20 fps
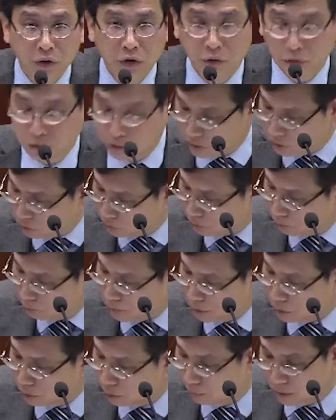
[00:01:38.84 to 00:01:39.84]
waiting
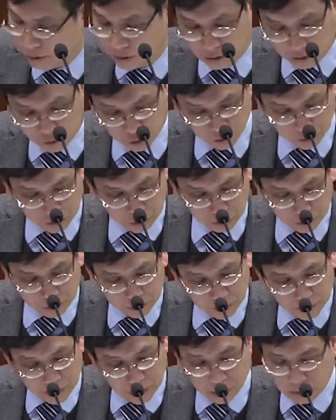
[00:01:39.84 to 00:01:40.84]
time.
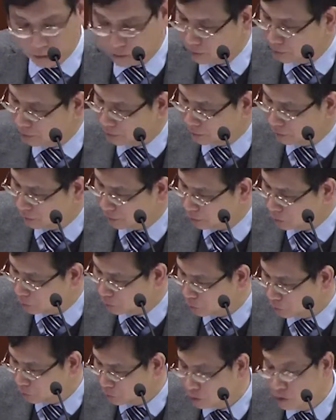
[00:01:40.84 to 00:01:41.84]
So
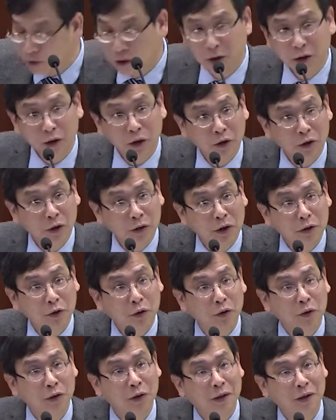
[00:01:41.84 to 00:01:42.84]
Fernando Zheng's
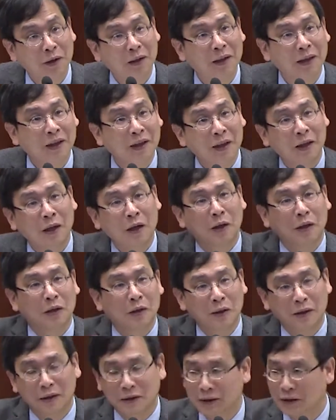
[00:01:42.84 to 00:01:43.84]
question was
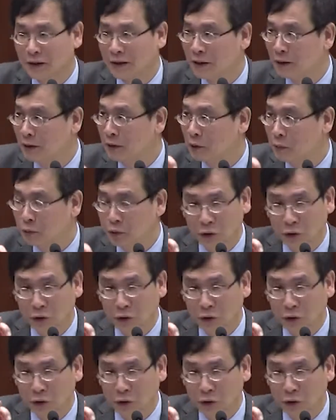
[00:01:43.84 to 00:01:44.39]
important,